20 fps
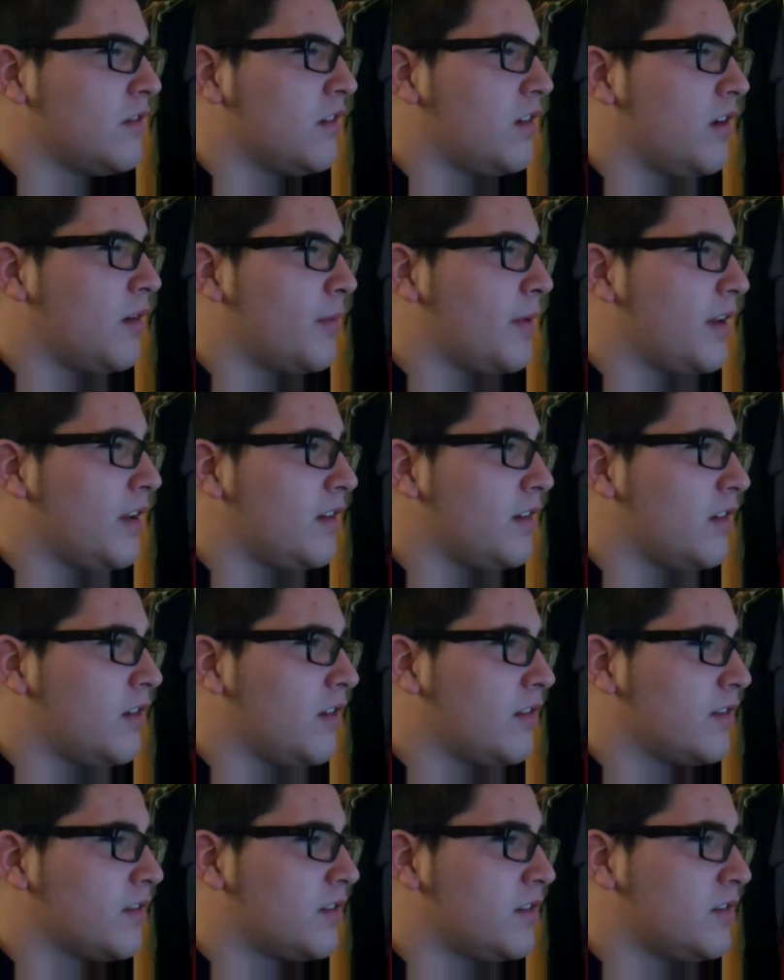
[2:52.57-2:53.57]
Oh, man. He
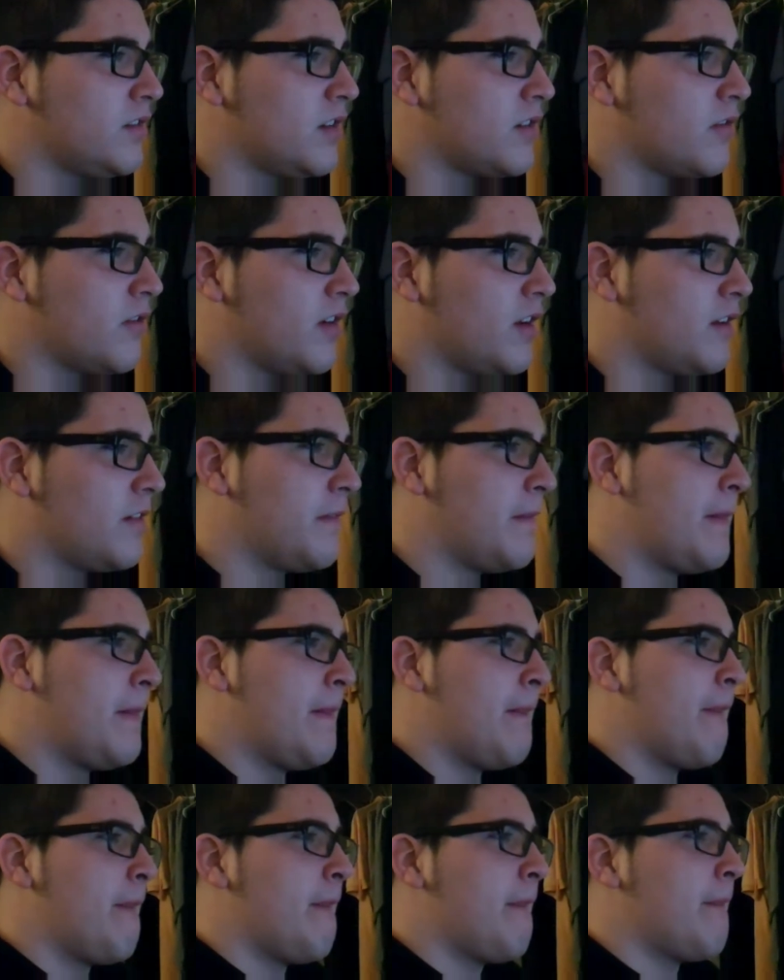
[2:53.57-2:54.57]
lost to TJ Grant.
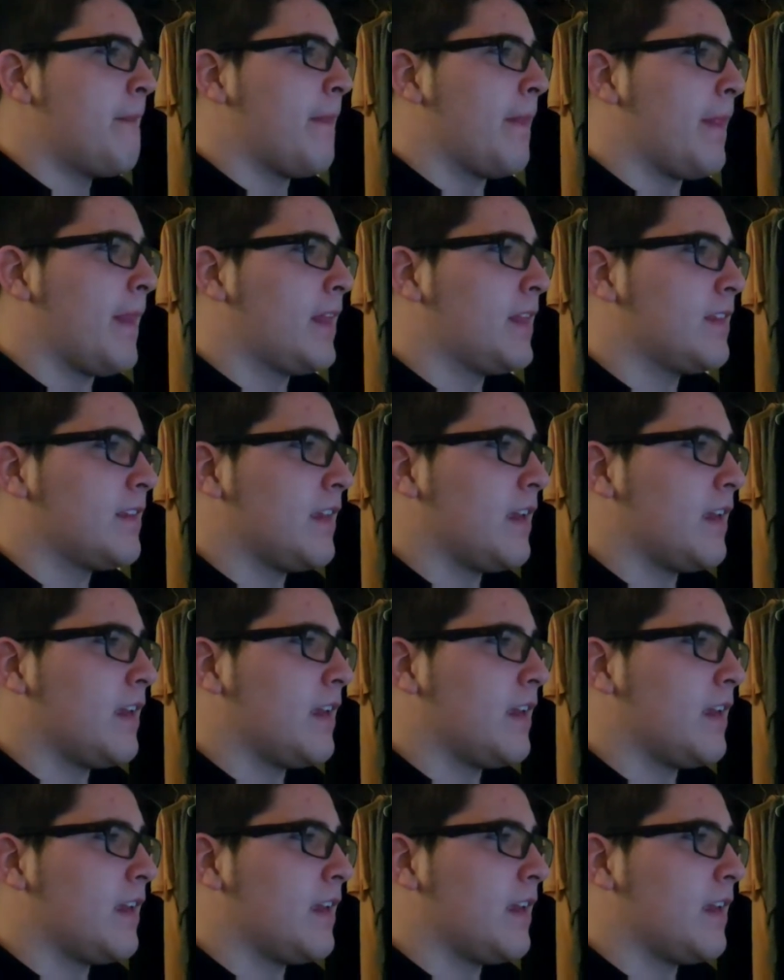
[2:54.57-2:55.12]
That's